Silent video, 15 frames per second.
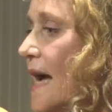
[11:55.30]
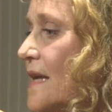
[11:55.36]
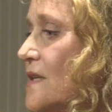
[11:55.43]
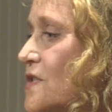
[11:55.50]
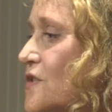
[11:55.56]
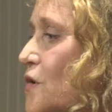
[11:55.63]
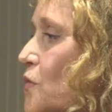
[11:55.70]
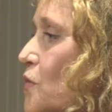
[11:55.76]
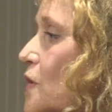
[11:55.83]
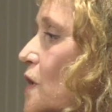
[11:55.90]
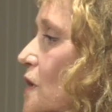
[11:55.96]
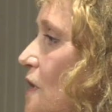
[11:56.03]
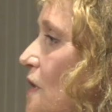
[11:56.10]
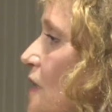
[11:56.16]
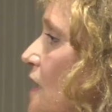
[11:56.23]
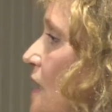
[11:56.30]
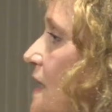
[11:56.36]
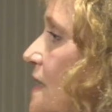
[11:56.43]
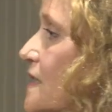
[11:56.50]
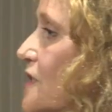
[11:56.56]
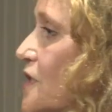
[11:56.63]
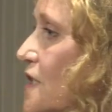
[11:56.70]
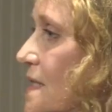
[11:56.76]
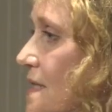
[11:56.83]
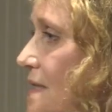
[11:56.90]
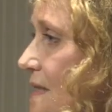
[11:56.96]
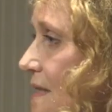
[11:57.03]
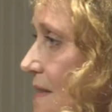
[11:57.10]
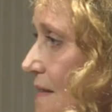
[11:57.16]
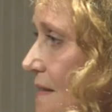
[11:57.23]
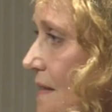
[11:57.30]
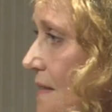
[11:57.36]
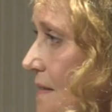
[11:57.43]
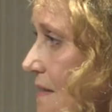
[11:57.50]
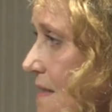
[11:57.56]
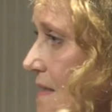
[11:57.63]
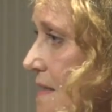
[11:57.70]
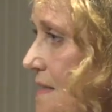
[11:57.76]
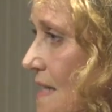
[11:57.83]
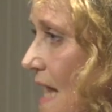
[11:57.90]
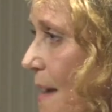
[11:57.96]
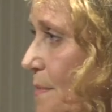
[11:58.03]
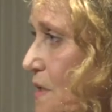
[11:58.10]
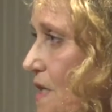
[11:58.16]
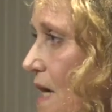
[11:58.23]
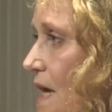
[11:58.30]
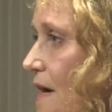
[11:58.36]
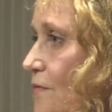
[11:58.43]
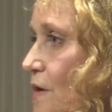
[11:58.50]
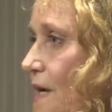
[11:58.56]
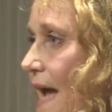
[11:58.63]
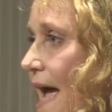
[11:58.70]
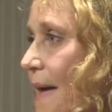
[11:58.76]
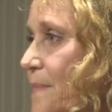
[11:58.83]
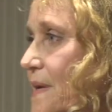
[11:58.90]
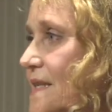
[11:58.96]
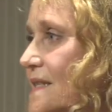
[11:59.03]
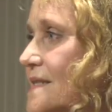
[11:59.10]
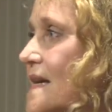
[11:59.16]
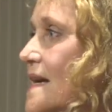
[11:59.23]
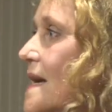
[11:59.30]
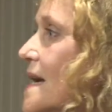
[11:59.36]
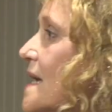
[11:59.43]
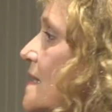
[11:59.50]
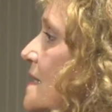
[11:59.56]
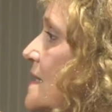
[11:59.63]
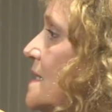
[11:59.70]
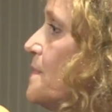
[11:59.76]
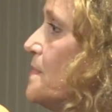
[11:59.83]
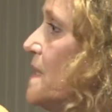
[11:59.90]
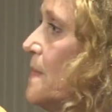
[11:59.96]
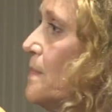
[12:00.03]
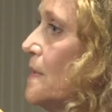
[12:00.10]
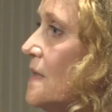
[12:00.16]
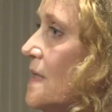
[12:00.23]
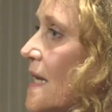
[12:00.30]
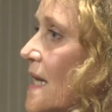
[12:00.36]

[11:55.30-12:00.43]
And so just a little snapshot of what happened. These people